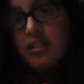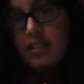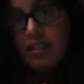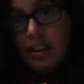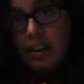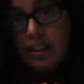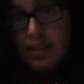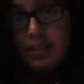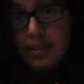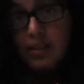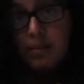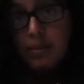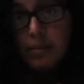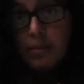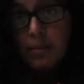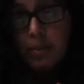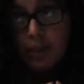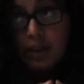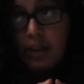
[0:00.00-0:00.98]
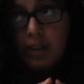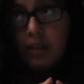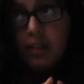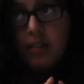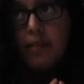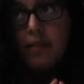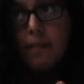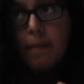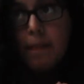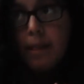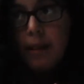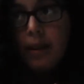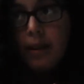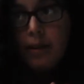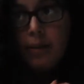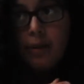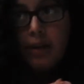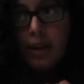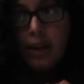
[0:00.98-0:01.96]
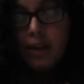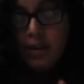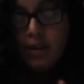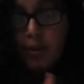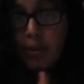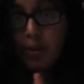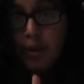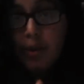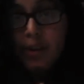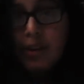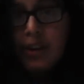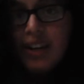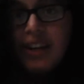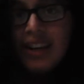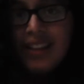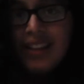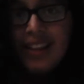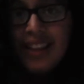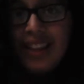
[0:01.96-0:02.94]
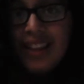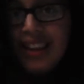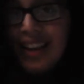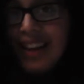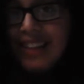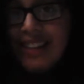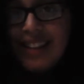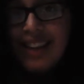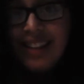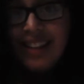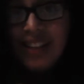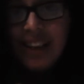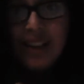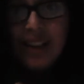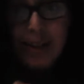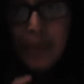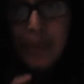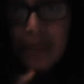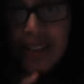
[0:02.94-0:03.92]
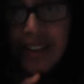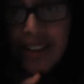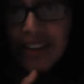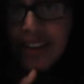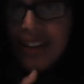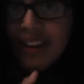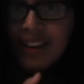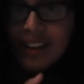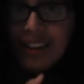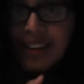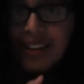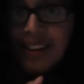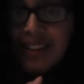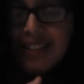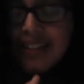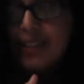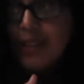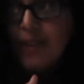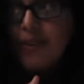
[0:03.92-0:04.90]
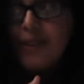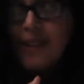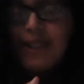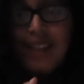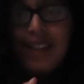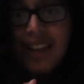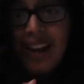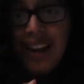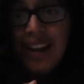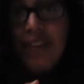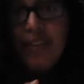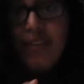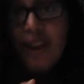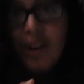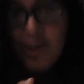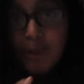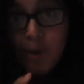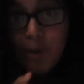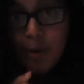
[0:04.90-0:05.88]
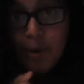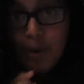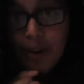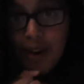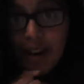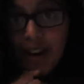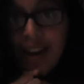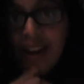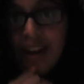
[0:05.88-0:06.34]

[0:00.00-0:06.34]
Next week, it'll be October 30th, and then the next day is Halloween, and that's literally the end of October.